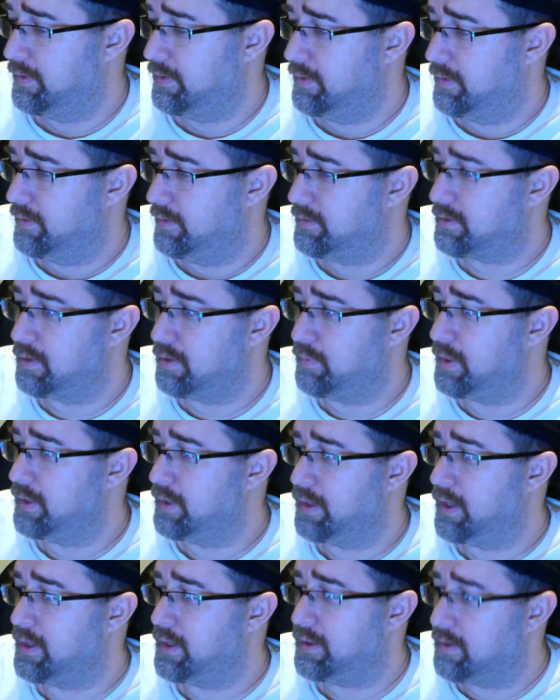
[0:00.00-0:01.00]
It's gonna be
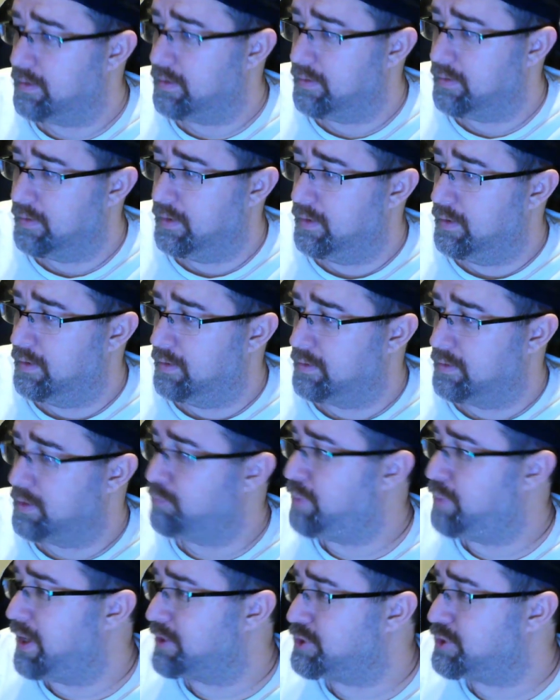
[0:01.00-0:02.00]
like the
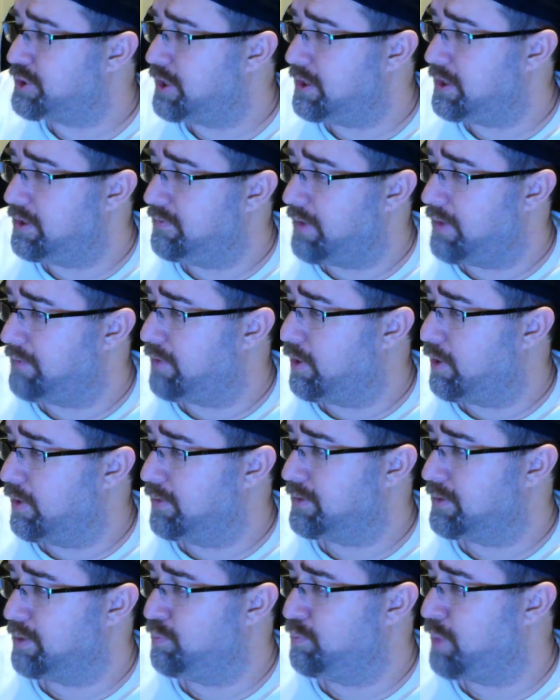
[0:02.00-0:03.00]
best shit you've ever
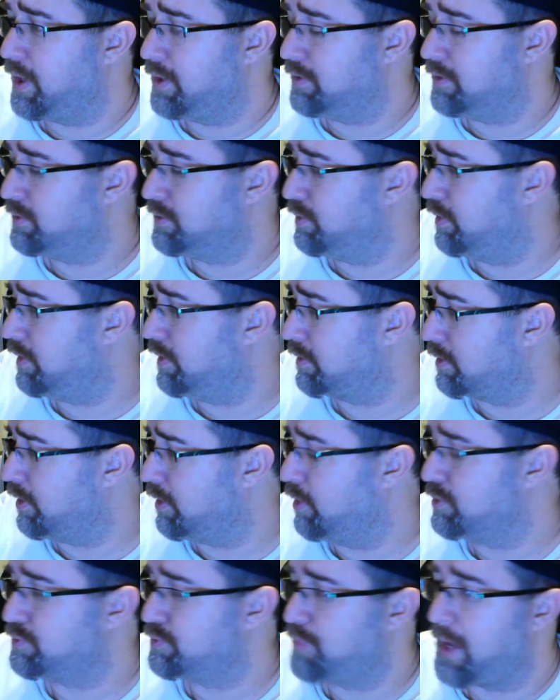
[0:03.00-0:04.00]
heard compared to a
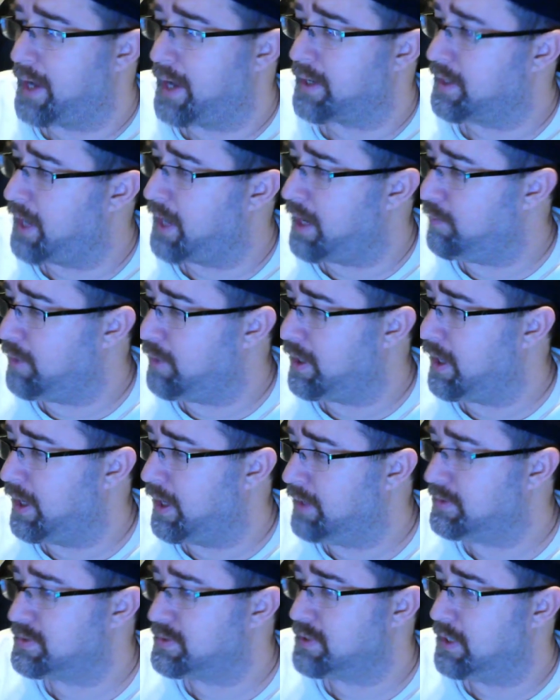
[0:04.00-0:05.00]
closed back gaming
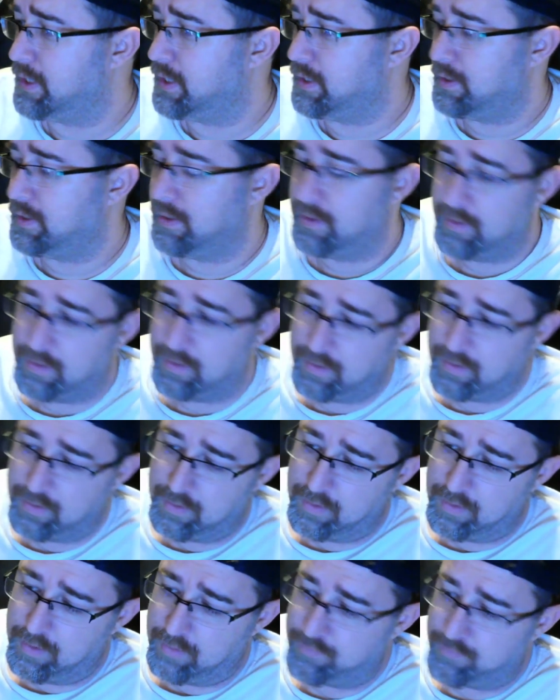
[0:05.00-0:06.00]
headset.
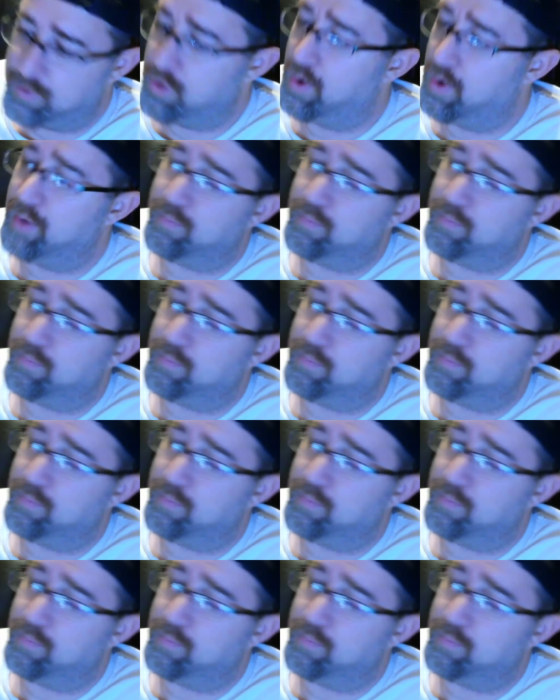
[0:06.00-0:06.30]
If you go out and